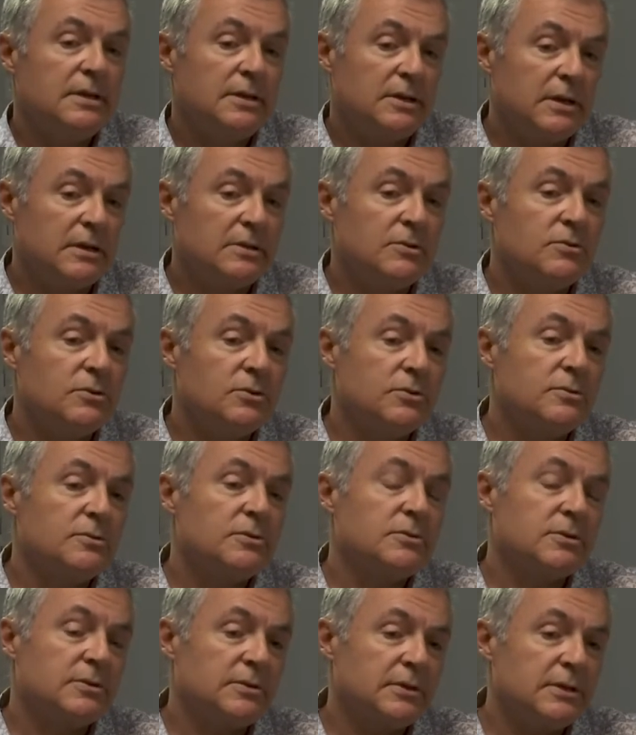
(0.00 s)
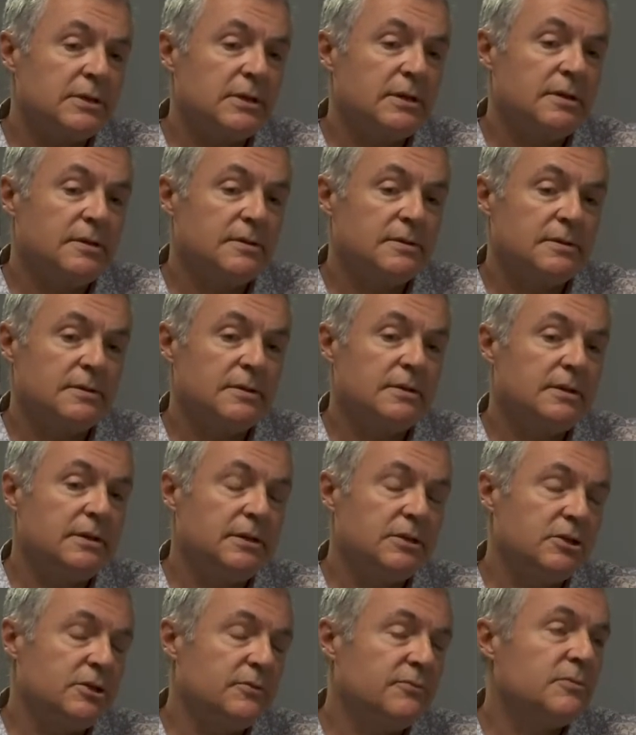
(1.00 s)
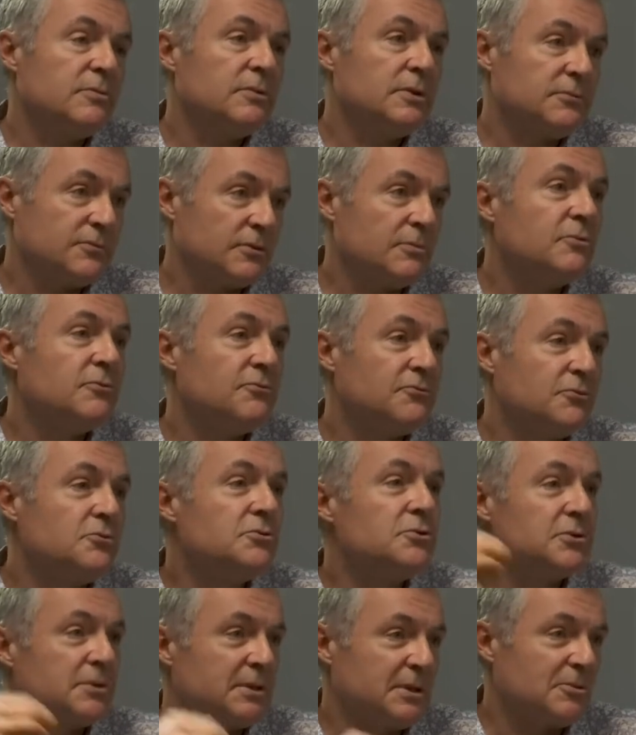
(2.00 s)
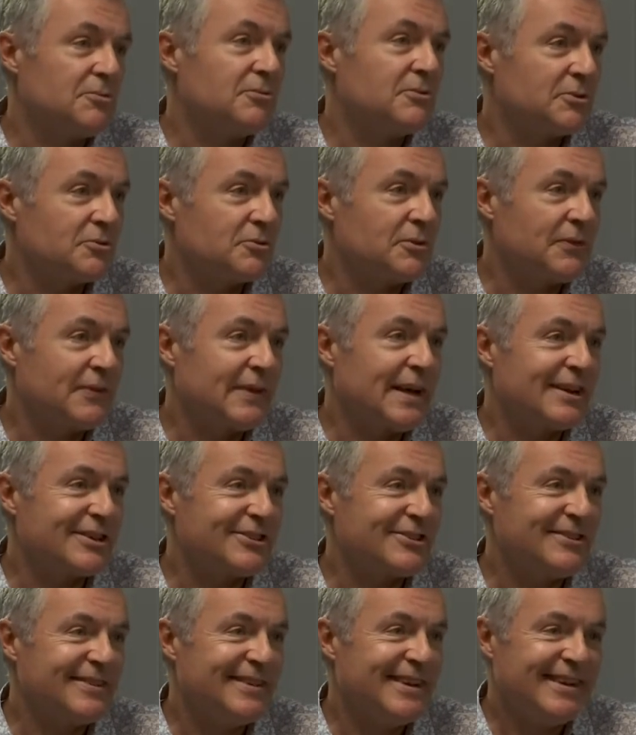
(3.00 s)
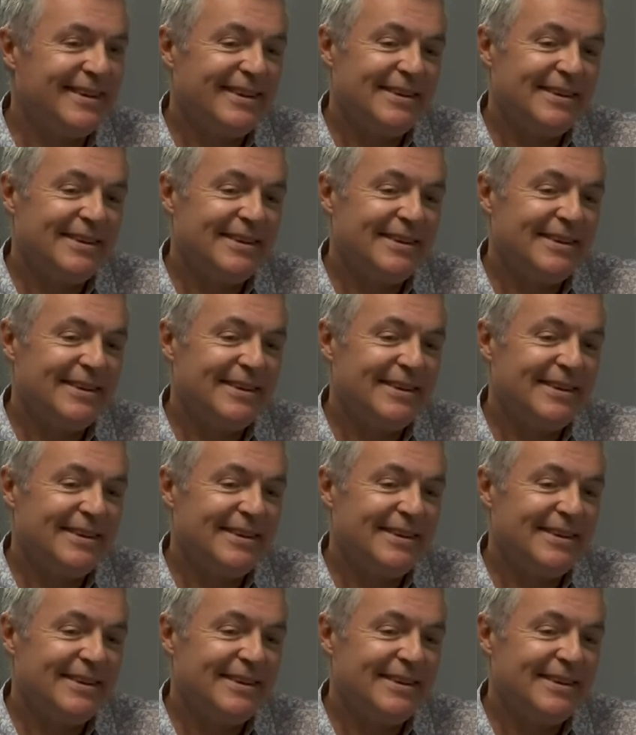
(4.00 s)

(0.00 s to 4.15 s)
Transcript: it can also translate energy from the future into the transaction.